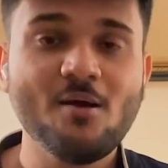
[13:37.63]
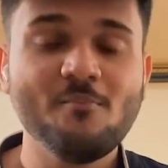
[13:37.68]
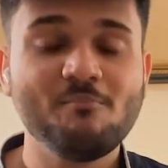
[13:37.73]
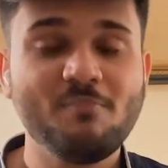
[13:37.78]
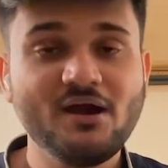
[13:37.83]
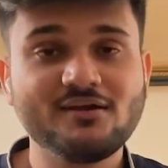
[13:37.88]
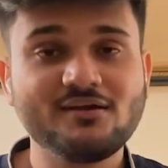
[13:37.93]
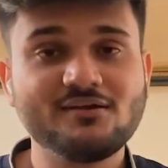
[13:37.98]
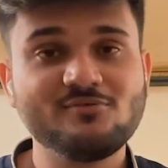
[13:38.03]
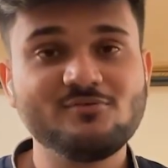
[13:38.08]

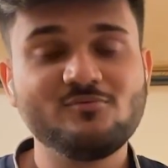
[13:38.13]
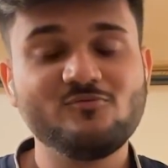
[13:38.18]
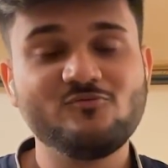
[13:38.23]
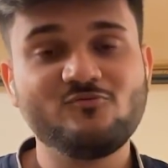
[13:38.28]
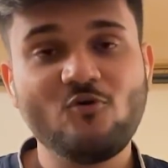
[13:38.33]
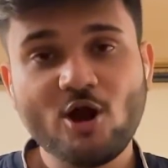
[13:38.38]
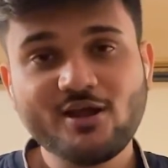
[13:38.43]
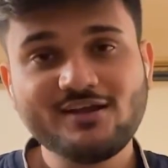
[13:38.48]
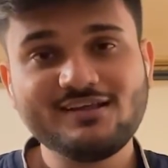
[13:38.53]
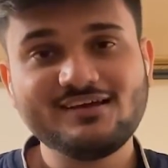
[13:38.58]
But
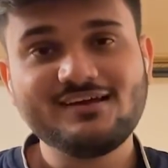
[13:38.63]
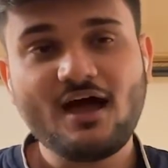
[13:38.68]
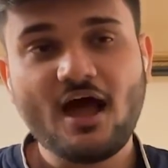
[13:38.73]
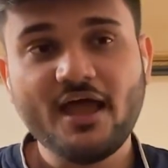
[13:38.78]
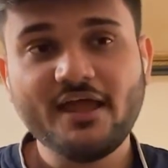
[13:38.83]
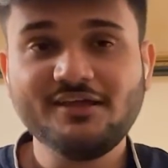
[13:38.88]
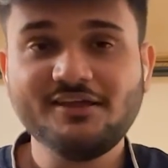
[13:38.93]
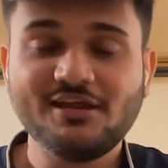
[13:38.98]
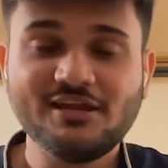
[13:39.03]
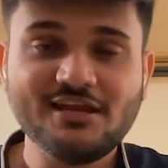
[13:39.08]
what I
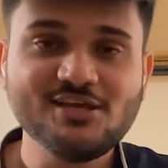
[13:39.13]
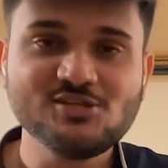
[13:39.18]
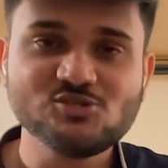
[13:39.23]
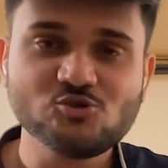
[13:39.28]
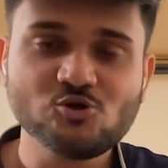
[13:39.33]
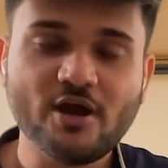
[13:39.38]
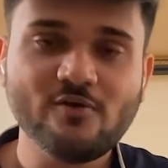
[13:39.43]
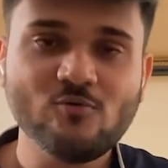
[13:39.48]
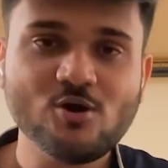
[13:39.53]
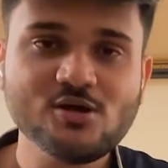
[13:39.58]
really
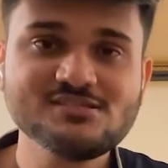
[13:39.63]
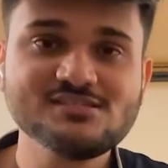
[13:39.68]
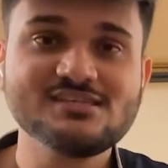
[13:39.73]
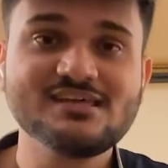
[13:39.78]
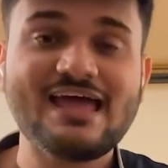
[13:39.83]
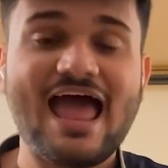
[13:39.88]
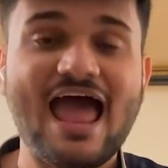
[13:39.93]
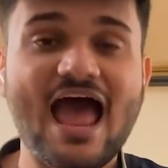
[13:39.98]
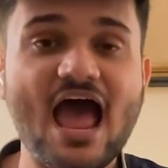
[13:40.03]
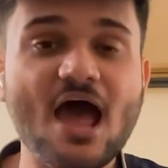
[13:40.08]
enjoyed was,
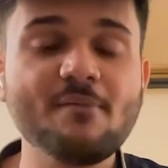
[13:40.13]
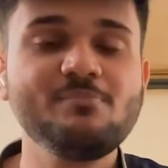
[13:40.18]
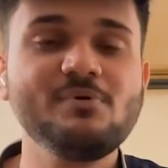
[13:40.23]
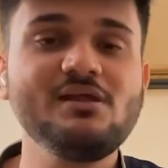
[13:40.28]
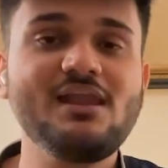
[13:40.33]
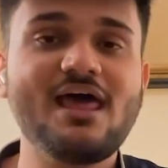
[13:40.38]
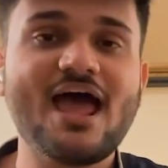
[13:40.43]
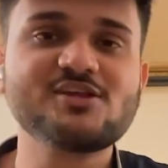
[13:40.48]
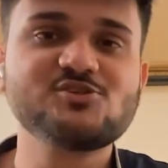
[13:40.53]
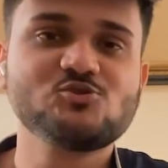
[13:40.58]

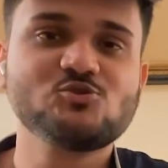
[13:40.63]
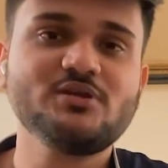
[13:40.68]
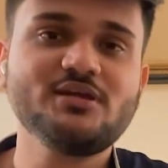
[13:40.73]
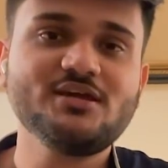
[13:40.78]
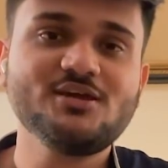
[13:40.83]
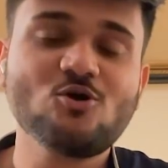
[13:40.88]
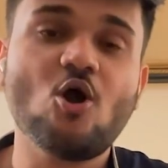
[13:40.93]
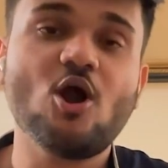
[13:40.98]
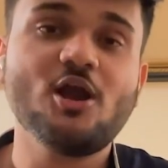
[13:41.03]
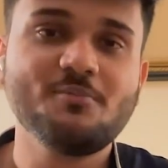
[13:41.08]
Apple actually
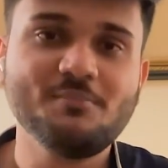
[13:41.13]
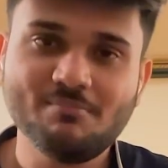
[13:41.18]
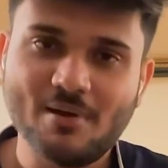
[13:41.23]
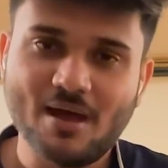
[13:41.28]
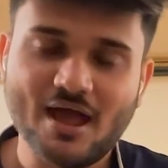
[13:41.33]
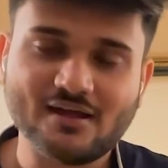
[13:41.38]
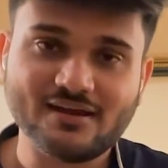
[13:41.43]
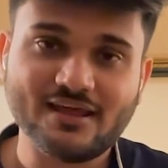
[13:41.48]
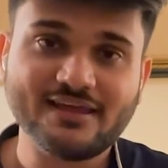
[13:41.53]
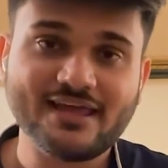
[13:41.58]
called me
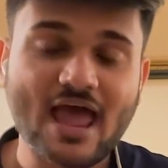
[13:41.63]
back.